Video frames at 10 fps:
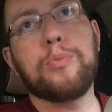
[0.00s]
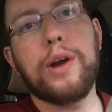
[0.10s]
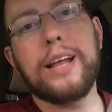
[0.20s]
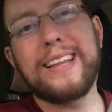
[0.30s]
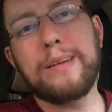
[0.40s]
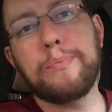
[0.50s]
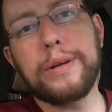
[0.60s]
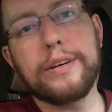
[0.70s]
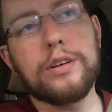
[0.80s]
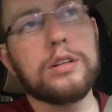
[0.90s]
Bradley
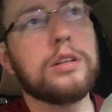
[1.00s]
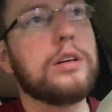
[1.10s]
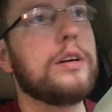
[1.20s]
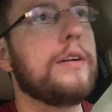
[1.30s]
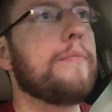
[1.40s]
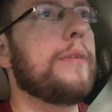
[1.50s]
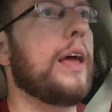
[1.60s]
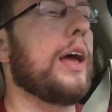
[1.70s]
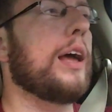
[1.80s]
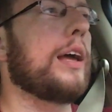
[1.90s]
Beal
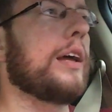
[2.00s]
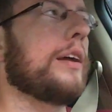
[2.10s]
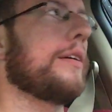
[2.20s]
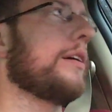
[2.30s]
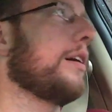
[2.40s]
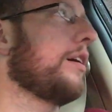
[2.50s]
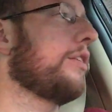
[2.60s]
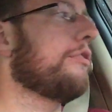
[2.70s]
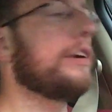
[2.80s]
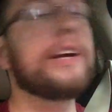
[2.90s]
a, a uh,
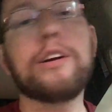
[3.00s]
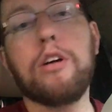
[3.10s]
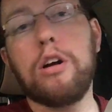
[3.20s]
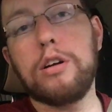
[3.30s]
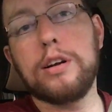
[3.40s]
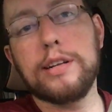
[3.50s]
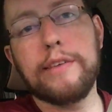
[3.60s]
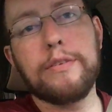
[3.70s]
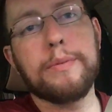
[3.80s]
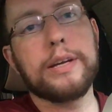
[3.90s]
three year,
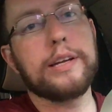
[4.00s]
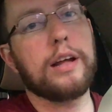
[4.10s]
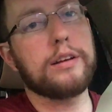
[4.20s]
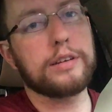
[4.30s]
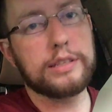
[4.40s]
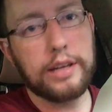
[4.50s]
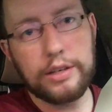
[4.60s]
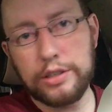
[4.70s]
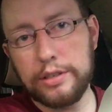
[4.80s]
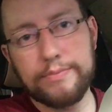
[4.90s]
$111 million
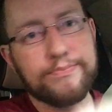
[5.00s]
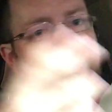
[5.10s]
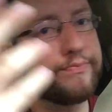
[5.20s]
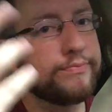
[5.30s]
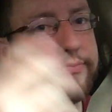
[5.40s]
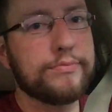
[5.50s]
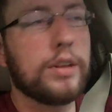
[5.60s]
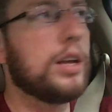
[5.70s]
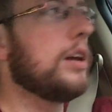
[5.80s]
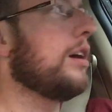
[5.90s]
extension.
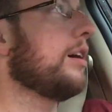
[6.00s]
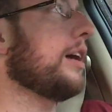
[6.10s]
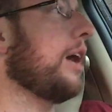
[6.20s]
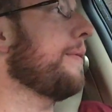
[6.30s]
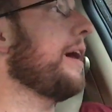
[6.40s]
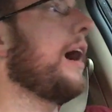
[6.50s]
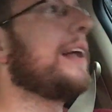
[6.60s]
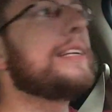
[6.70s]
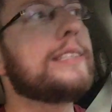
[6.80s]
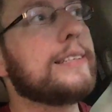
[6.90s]
Gotta be
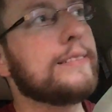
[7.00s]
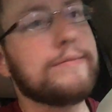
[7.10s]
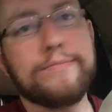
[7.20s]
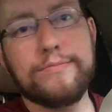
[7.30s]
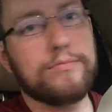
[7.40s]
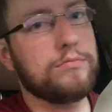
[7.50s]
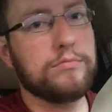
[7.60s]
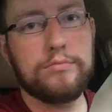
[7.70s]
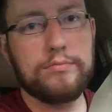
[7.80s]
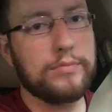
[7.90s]
honest,
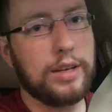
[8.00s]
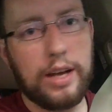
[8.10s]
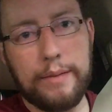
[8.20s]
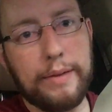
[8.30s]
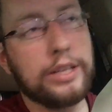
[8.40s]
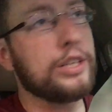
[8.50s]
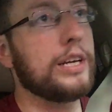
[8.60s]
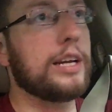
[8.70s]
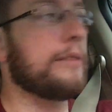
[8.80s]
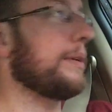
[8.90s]
I'm
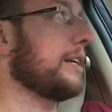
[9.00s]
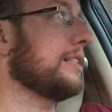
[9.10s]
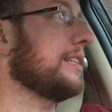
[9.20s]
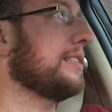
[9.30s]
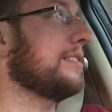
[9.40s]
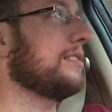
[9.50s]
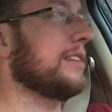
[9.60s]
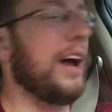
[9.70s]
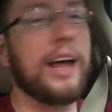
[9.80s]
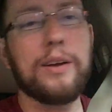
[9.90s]
mentioning it because it's
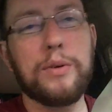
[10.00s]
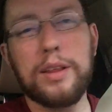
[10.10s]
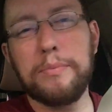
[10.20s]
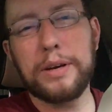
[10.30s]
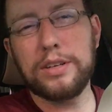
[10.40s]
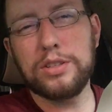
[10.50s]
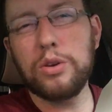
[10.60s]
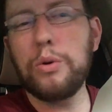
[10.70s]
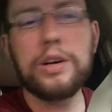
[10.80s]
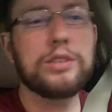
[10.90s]
kind of one of the bigger
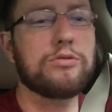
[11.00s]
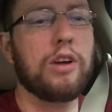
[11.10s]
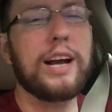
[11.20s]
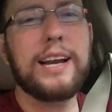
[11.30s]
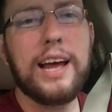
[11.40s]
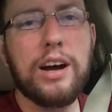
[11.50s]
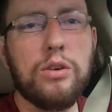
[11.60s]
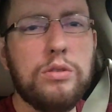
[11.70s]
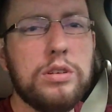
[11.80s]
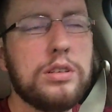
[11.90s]
stories right
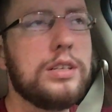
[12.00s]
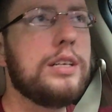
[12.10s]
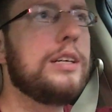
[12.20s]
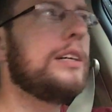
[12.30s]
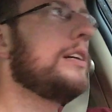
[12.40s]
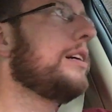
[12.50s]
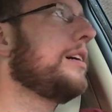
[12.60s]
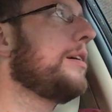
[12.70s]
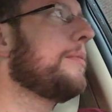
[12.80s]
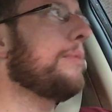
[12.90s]
now,
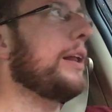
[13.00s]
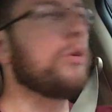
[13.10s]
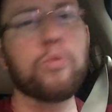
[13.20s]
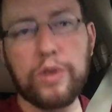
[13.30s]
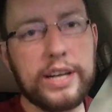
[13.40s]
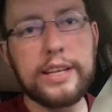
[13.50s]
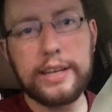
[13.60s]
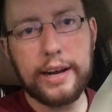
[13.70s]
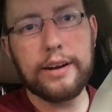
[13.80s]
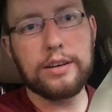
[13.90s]
but I don't really
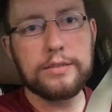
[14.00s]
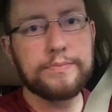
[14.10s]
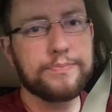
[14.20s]
care.